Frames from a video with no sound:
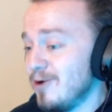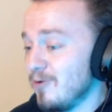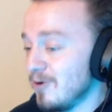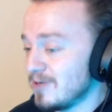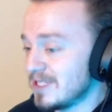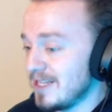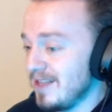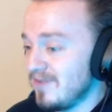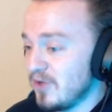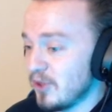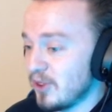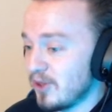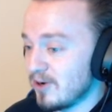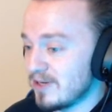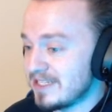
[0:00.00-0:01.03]
grows to level
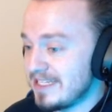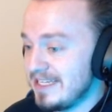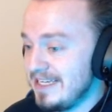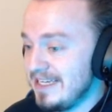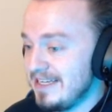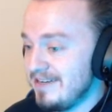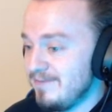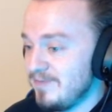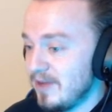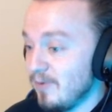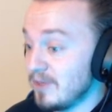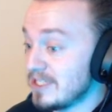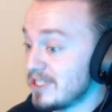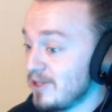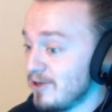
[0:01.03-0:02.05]
13,
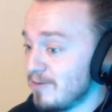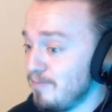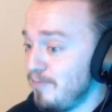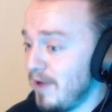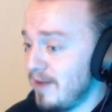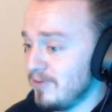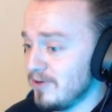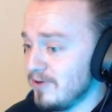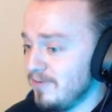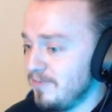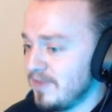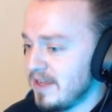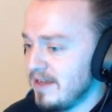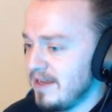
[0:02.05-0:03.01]
wants to learn Bubble.